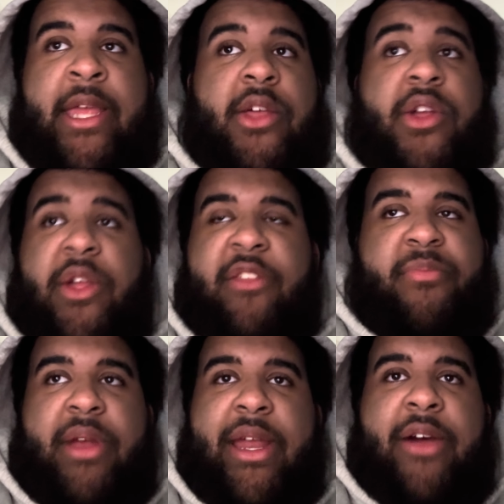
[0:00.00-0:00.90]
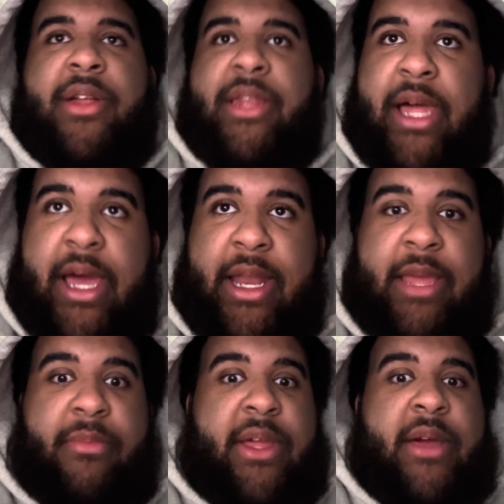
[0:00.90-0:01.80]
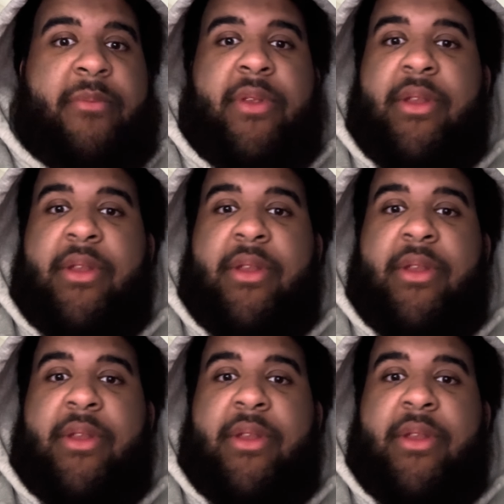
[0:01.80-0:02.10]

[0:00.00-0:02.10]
The cookies spread out a lot and become